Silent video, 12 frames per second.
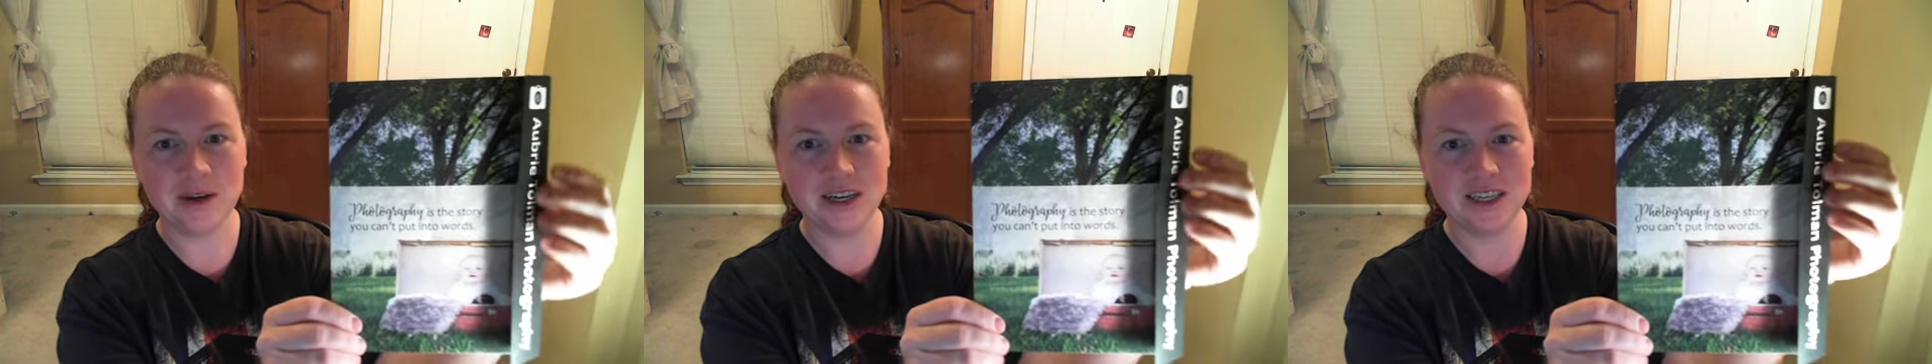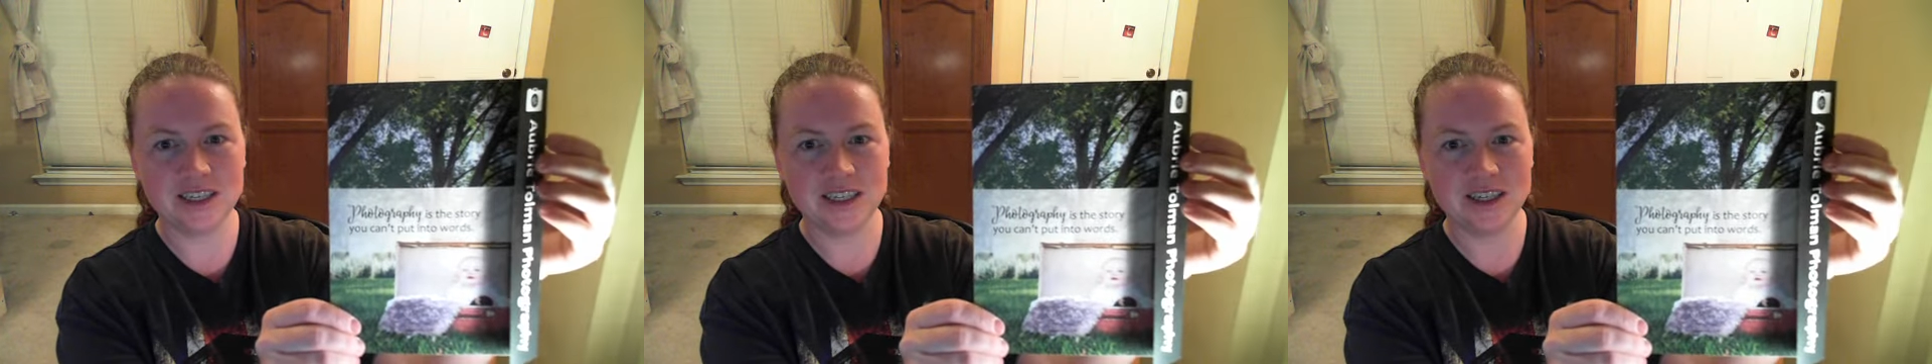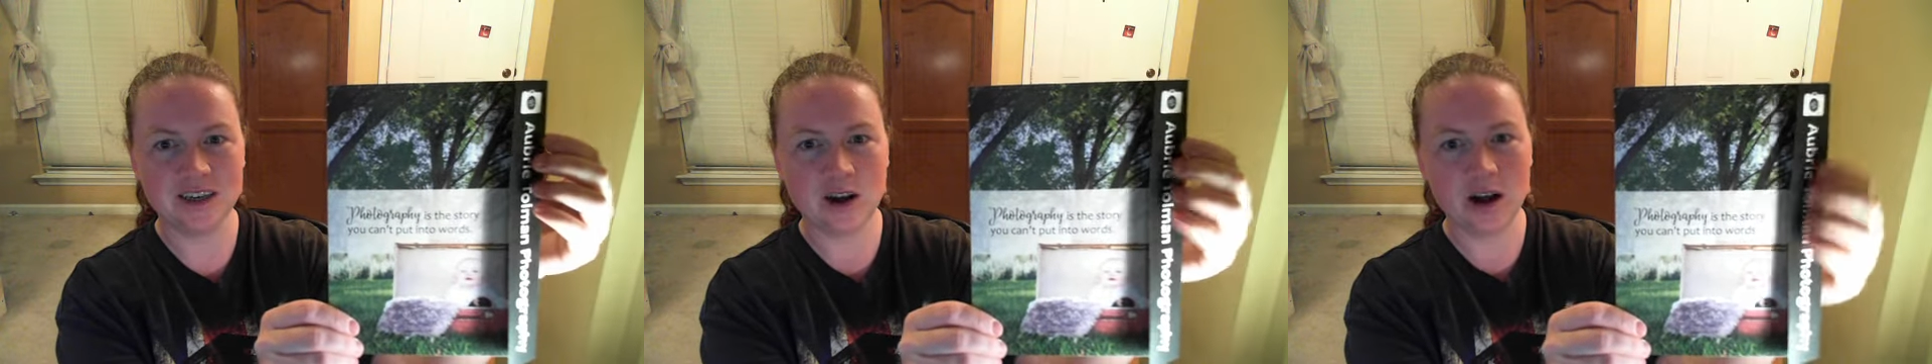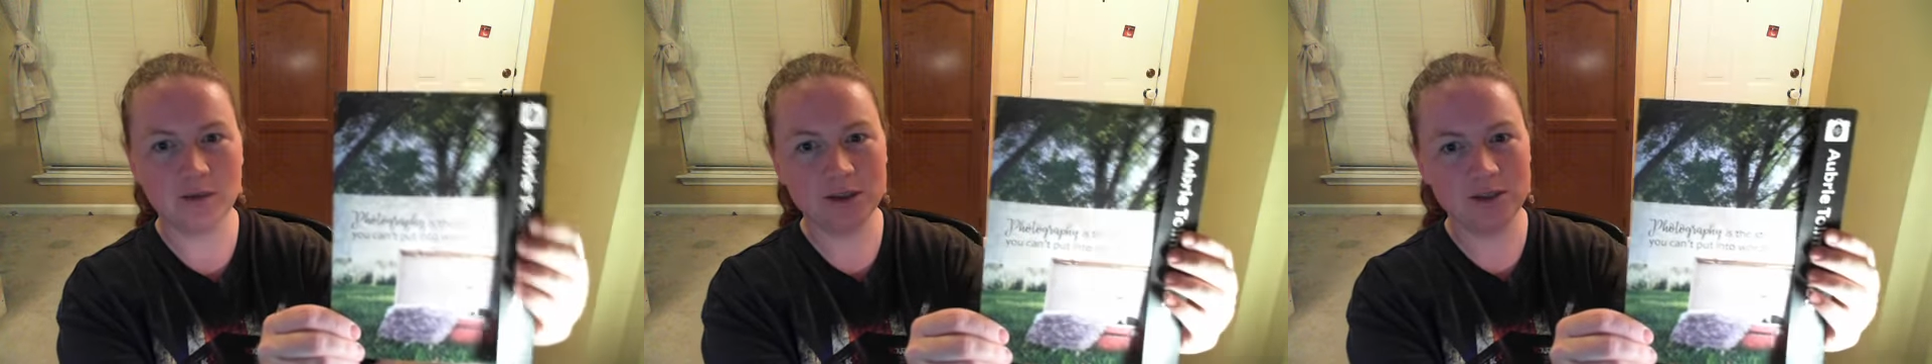I did
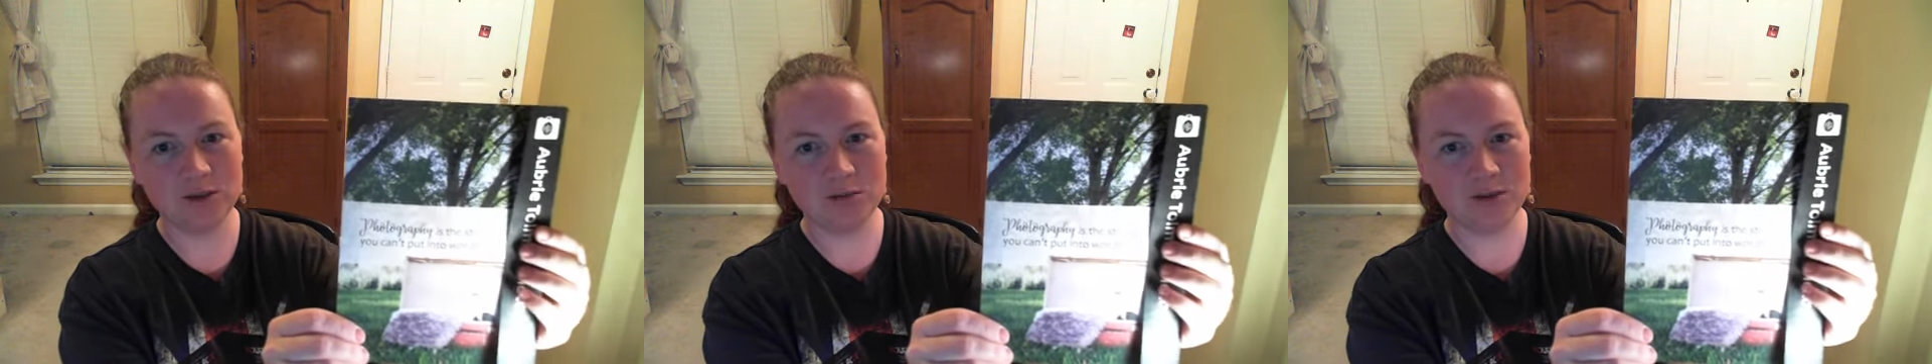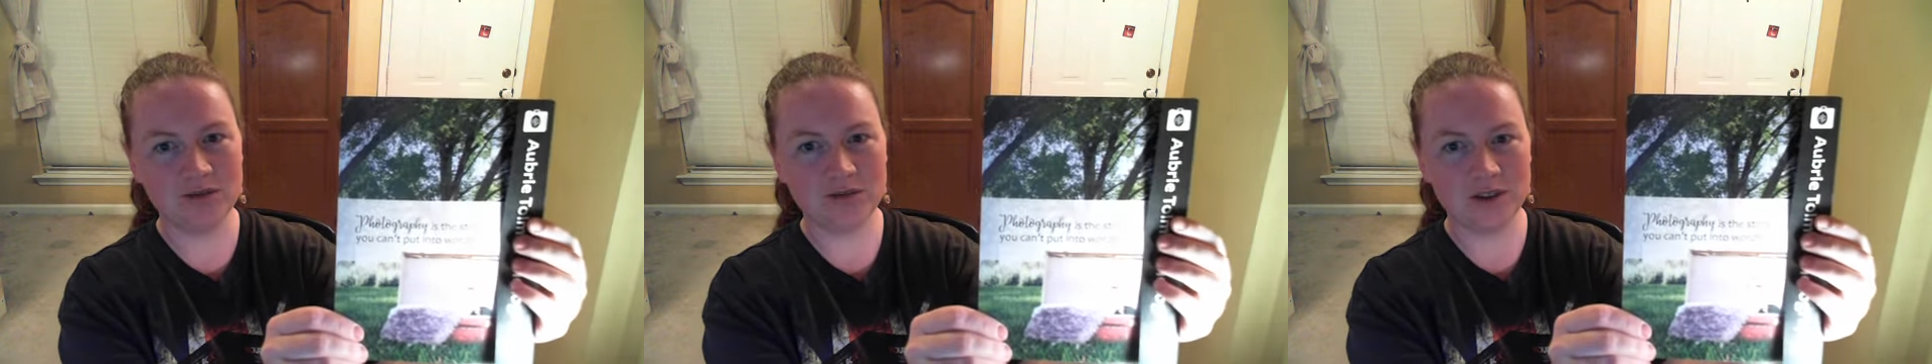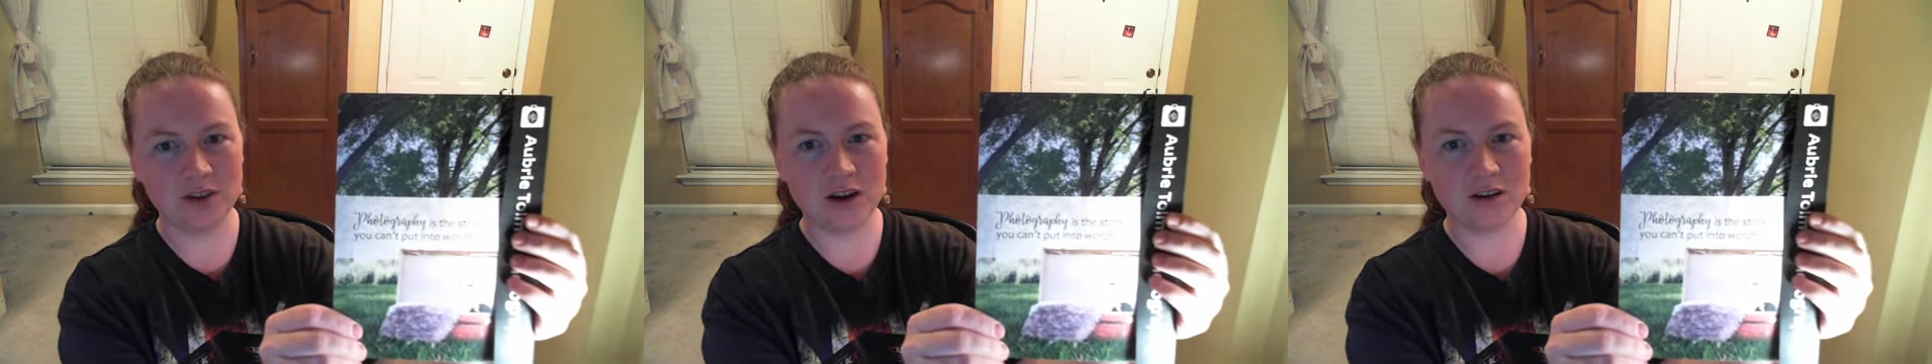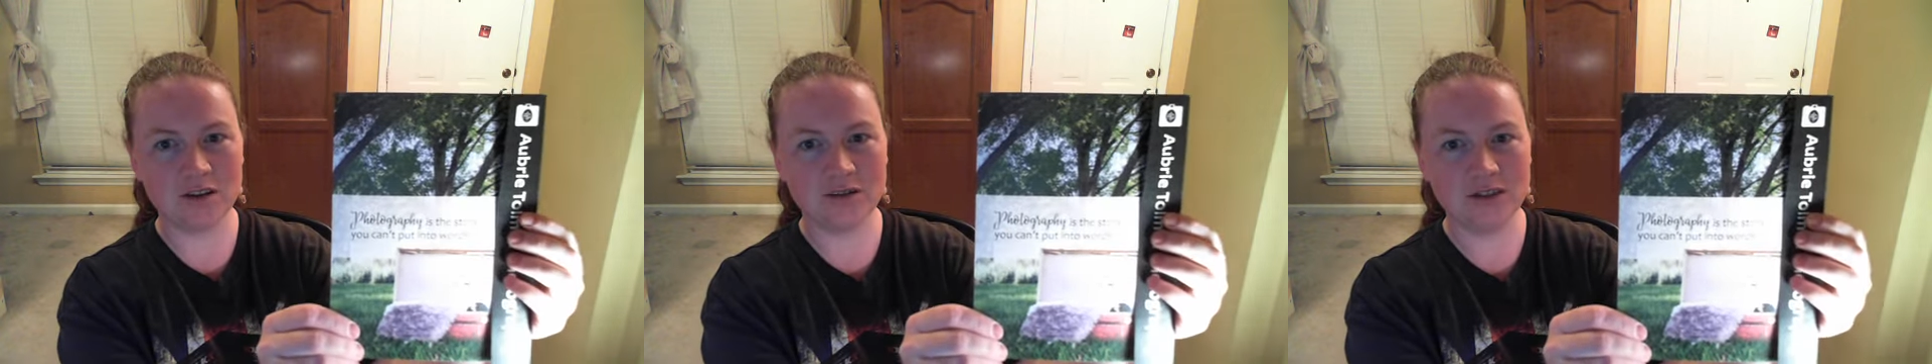Aubrey Tolman
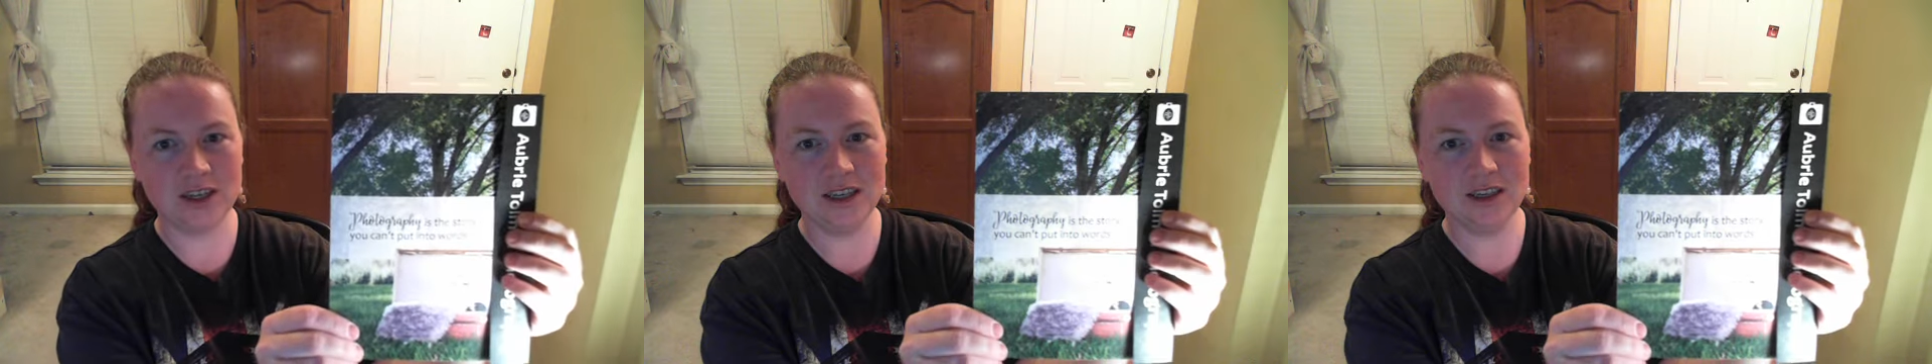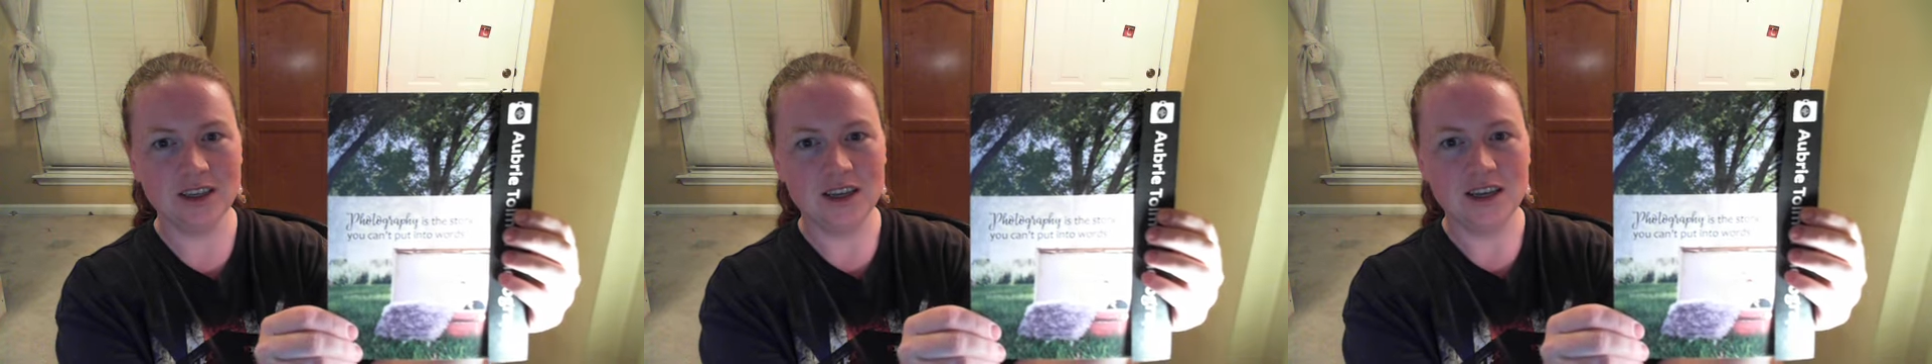Photography.